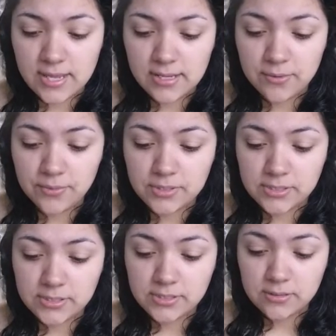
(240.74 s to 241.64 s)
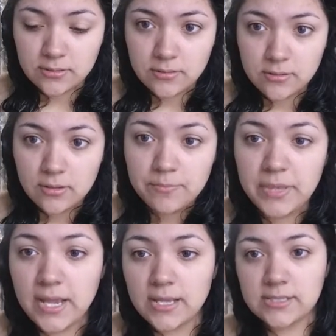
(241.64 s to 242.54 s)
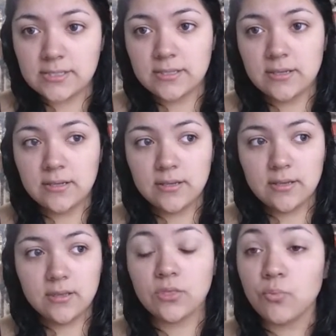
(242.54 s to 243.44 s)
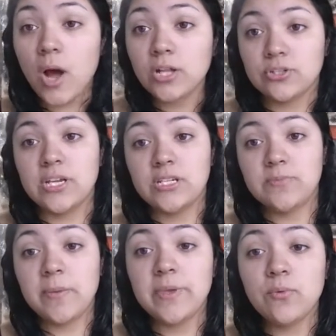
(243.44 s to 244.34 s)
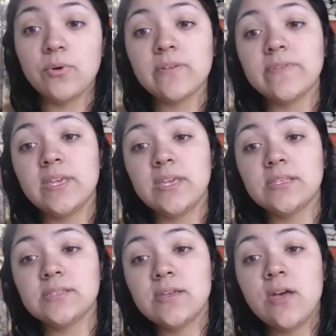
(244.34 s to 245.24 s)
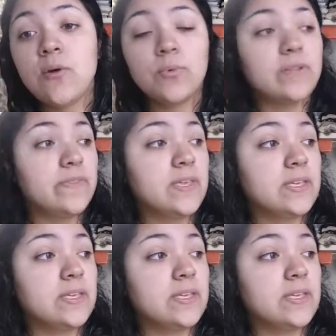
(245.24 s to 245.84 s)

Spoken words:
that it was because the water changed. Maybe one of these, am